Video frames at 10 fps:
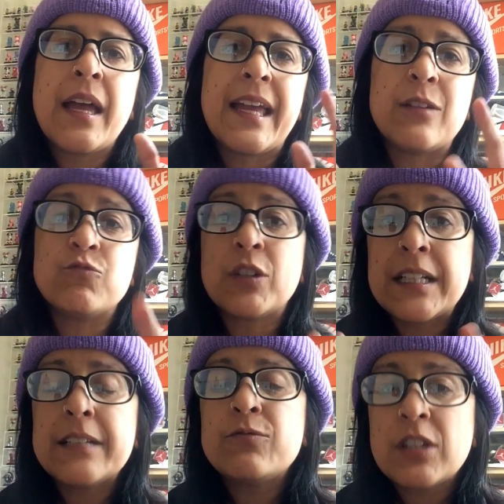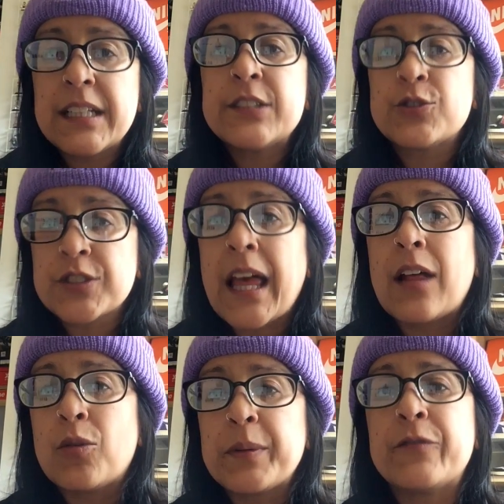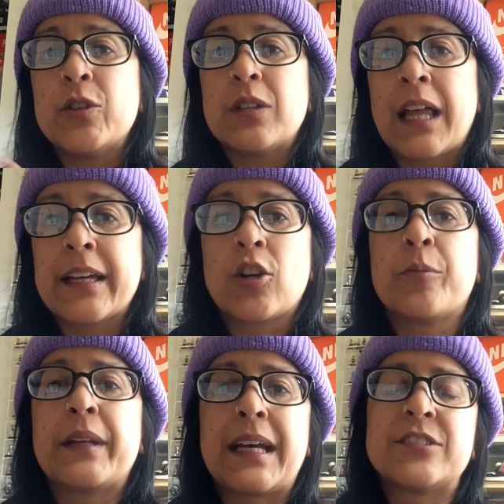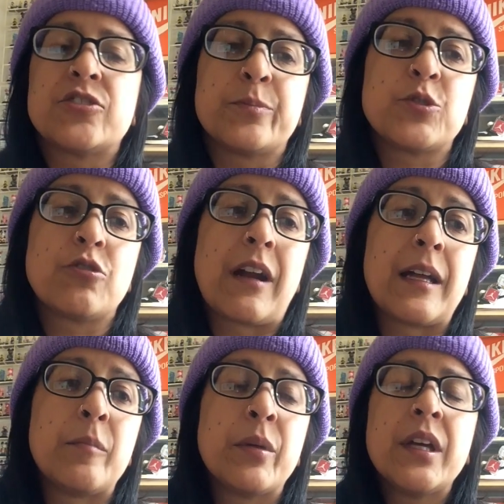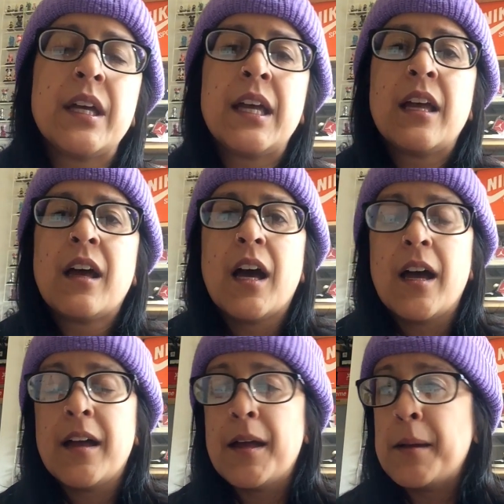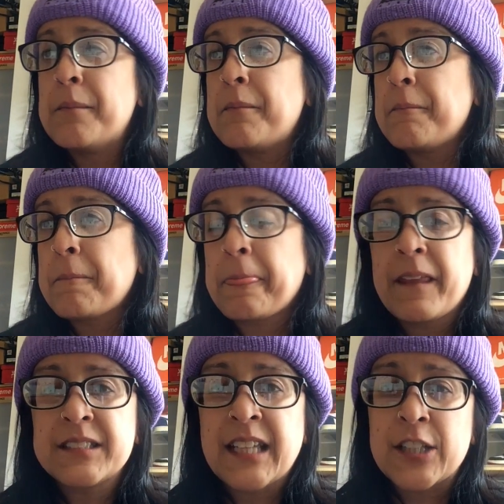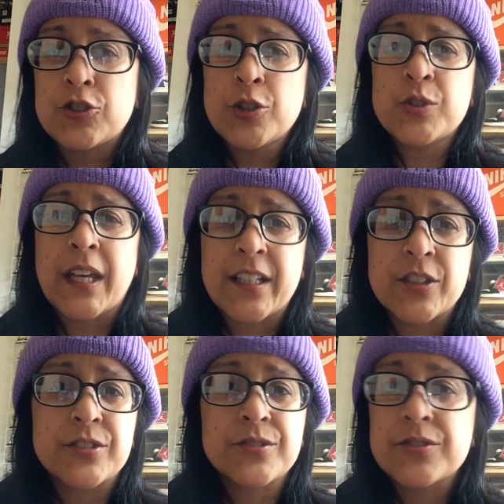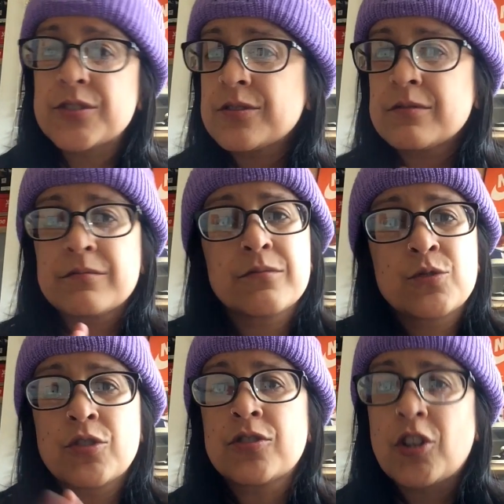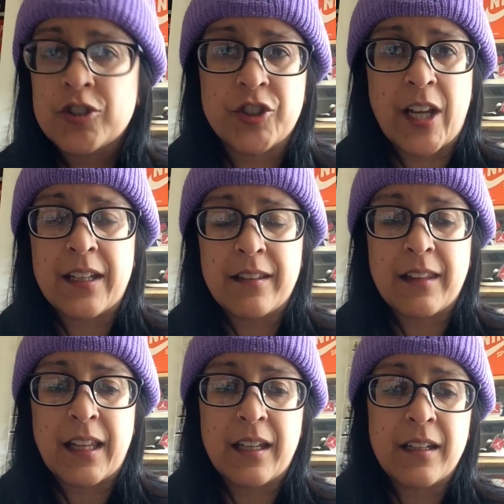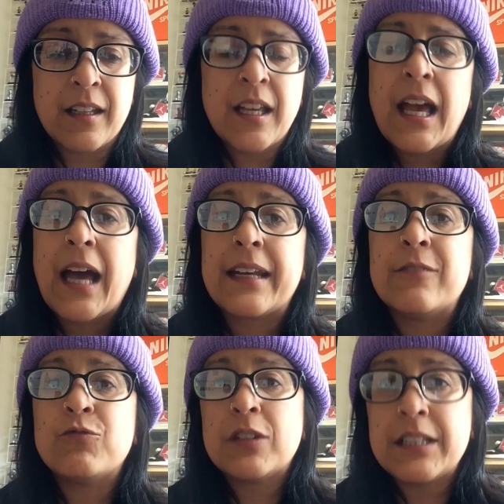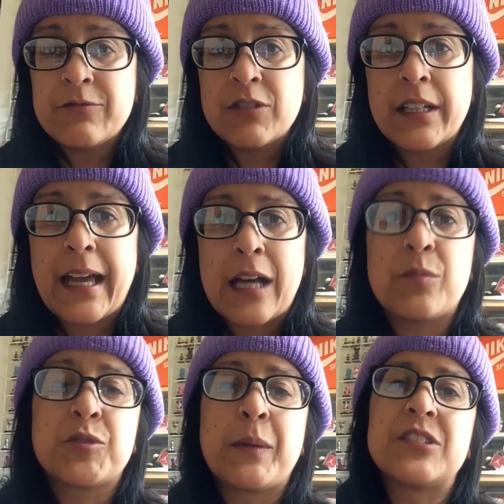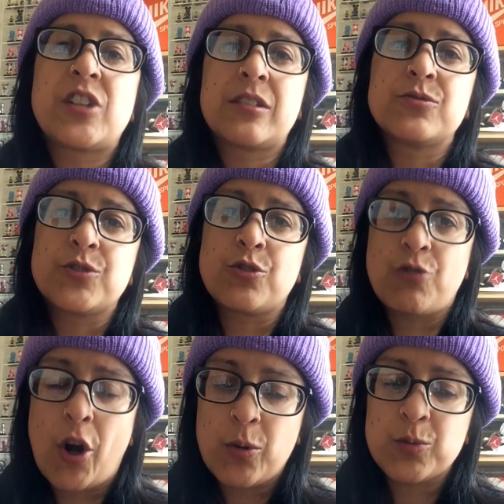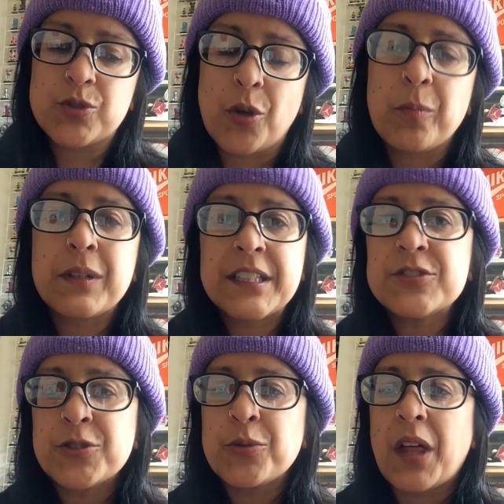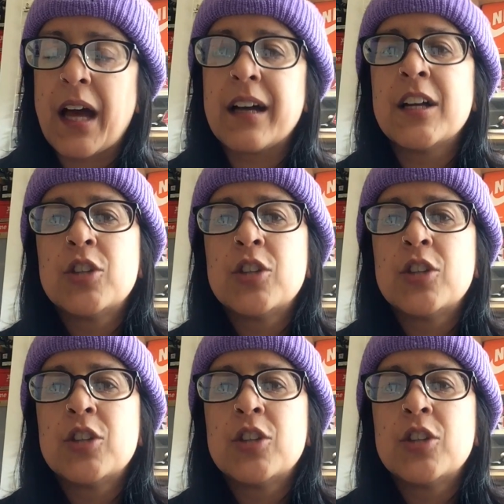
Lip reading: It really, really does help if you like, comment and subscribe. Takes 2 seconds, doesn't cost you anything, and it really, really helps my channel to grow. So please do that.